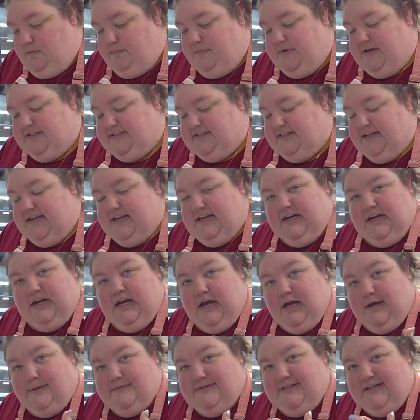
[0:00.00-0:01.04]
But it's gonna
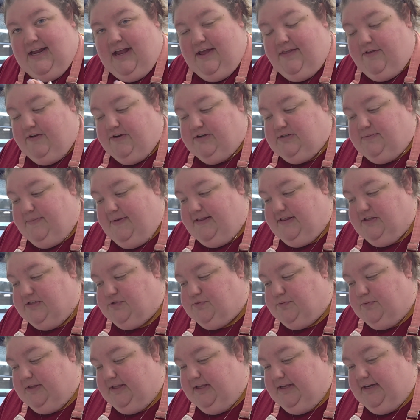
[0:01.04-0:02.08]
come together to make
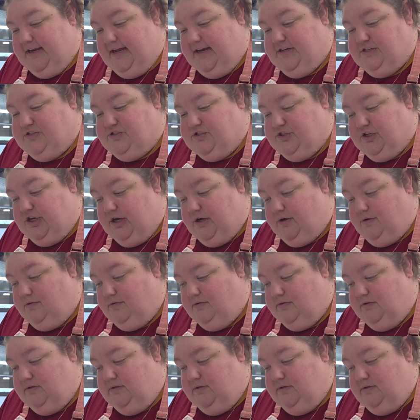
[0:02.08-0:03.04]
this really nice dough.